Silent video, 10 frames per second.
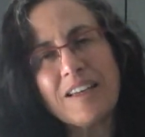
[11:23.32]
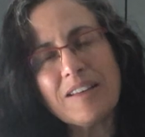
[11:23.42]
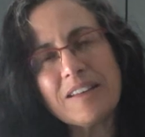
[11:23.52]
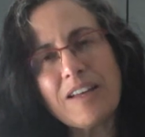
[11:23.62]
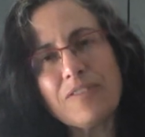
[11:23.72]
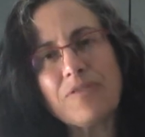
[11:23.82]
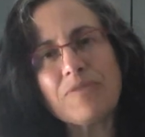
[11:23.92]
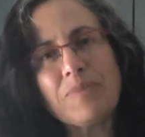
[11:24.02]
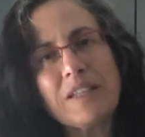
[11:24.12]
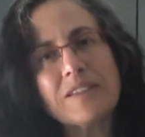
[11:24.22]
Love
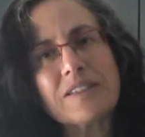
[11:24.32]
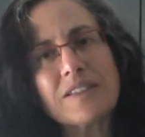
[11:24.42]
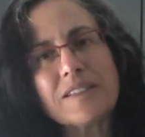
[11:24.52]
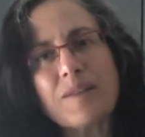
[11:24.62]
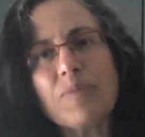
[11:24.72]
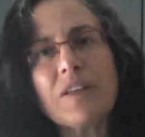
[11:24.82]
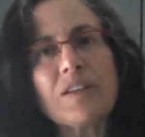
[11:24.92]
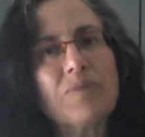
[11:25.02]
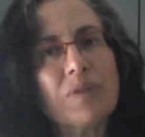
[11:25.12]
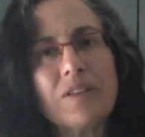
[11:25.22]
means something
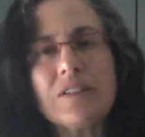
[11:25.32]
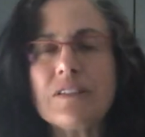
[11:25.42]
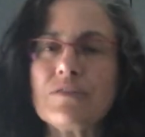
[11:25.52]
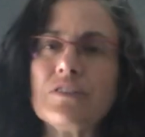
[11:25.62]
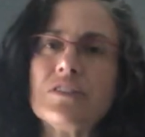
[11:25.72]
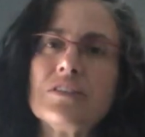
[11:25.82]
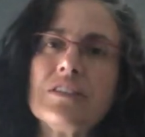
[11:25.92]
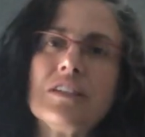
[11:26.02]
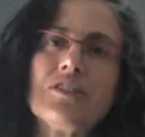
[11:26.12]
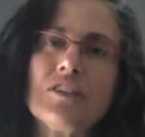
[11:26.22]
completely different
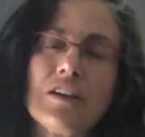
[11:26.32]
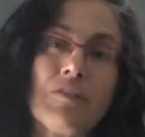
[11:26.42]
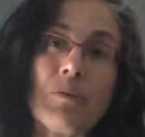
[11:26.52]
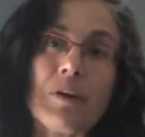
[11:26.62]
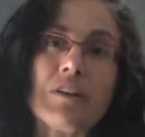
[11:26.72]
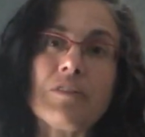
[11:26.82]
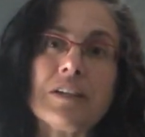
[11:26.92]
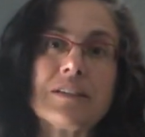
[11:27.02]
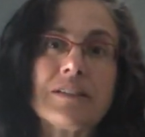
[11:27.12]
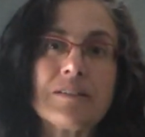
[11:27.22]
to each and every one of
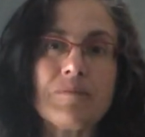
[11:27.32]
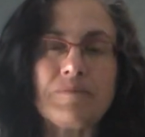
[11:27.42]
us.